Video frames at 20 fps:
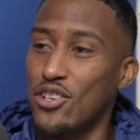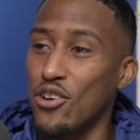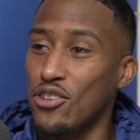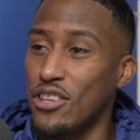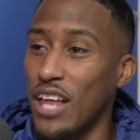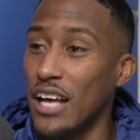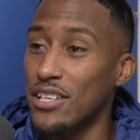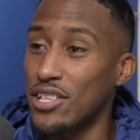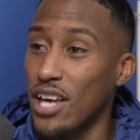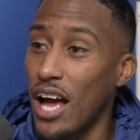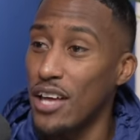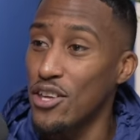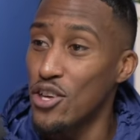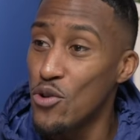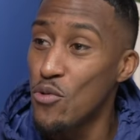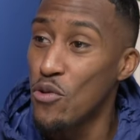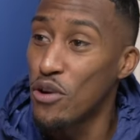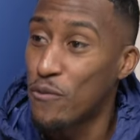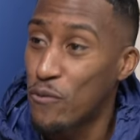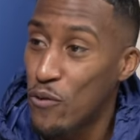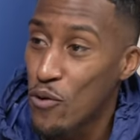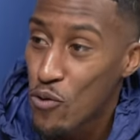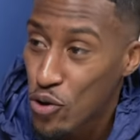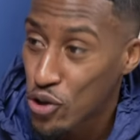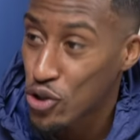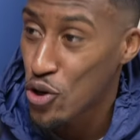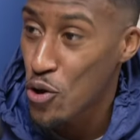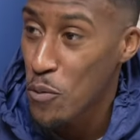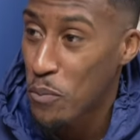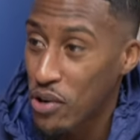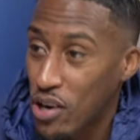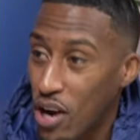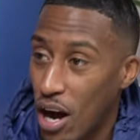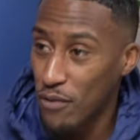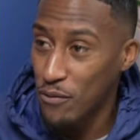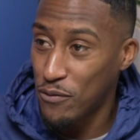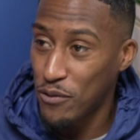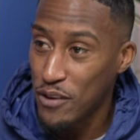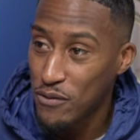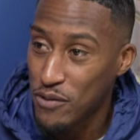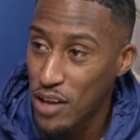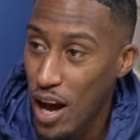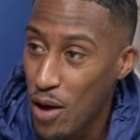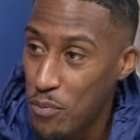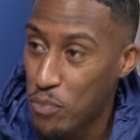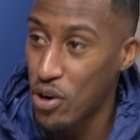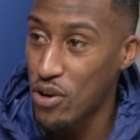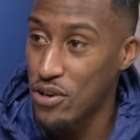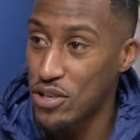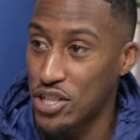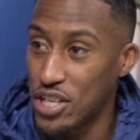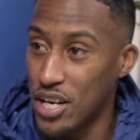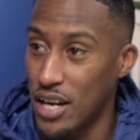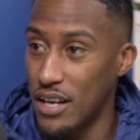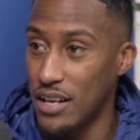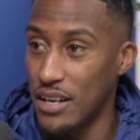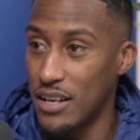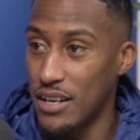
So that's how you would feel super comfy with that approach, yeah?